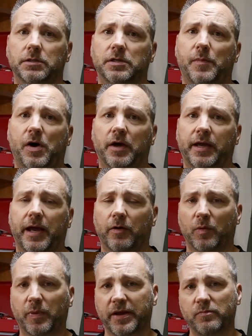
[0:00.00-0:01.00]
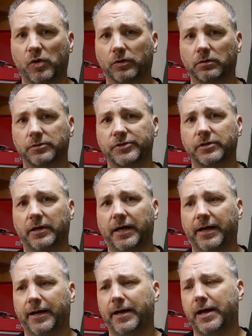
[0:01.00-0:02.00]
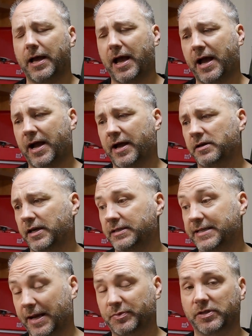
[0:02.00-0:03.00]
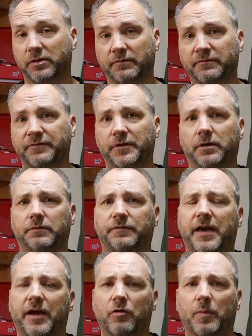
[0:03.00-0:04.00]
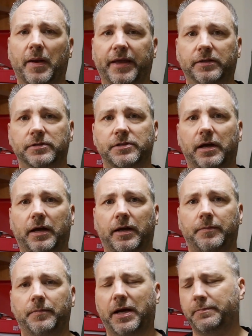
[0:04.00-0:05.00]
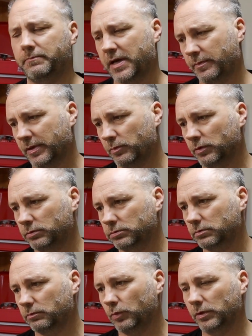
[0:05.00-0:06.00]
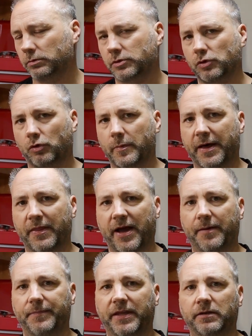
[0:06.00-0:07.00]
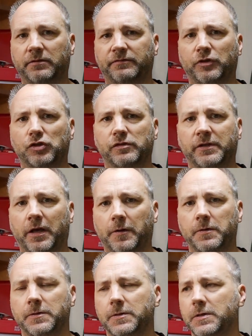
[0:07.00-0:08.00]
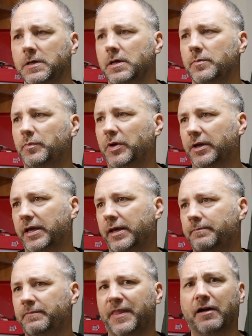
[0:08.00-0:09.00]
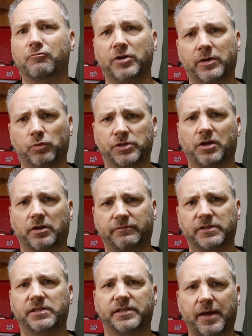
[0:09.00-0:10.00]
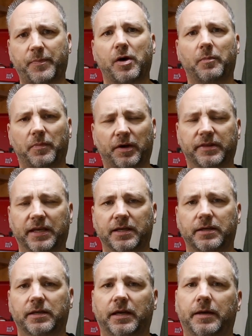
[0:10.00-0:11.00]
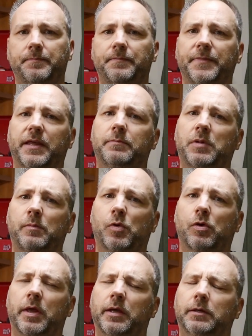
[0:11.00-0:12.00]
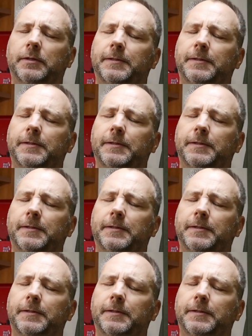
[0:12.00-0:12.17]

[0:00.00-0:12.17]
to my aeroplane models and adapted them for aeroplanes. And maybe we'll talk about that in a future video. But that really was a kind of a step up, I think, in my modeling.